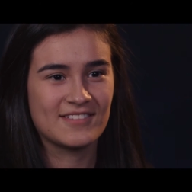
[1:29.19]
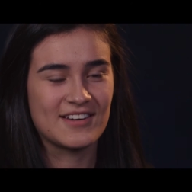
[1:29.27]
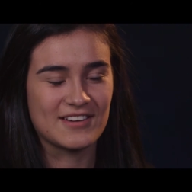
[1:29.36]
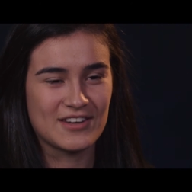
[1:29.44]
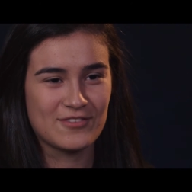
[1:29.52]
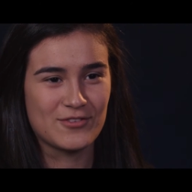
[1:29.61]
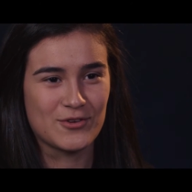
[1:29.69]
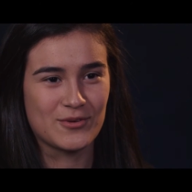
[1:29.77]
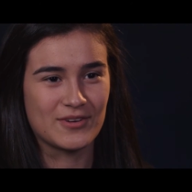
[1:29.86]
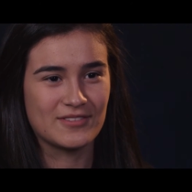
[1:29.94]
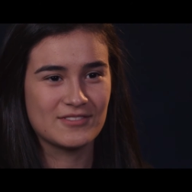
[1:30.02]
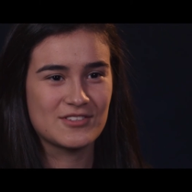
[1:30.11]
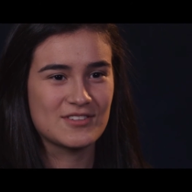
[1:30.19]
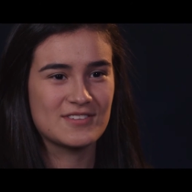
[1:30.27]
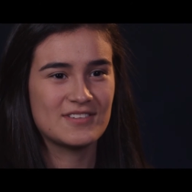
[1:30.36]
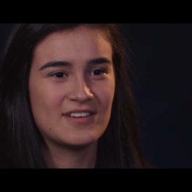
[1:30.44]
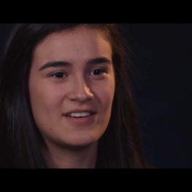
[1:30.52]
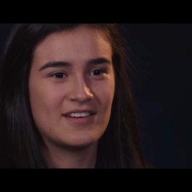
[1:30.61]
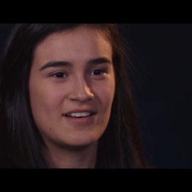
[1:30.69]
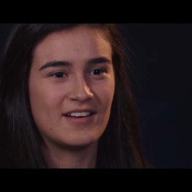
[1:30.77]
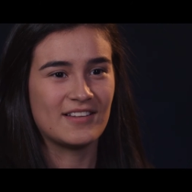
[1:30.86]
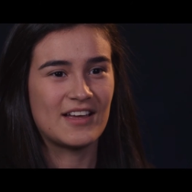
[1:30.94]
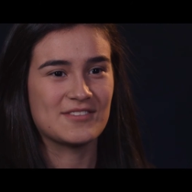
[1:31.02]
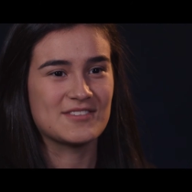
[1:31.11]
can give you and just
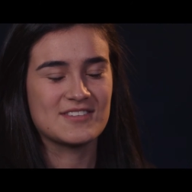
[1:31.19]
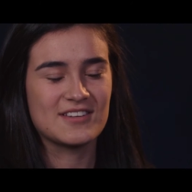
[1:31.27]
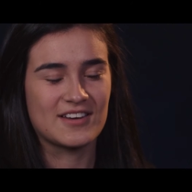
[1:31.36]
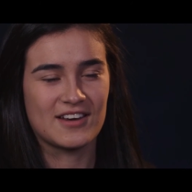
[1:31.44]
allows us